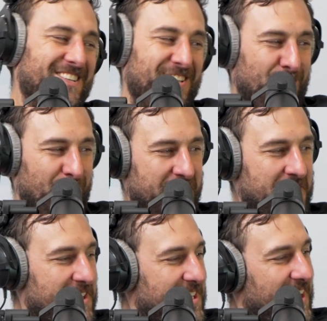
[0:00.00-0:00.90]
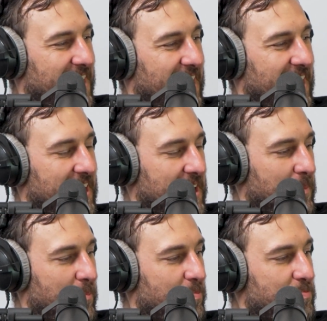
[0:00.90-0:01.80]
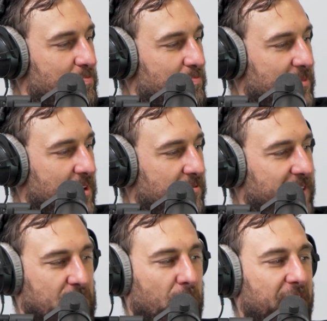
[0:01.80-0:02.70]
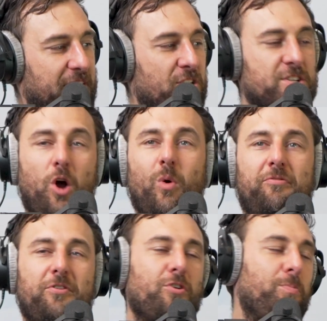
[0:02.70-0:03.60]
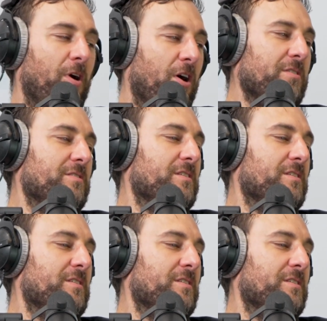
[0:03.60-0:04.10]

shit coin. Fact or fake news? I got one for you, pro.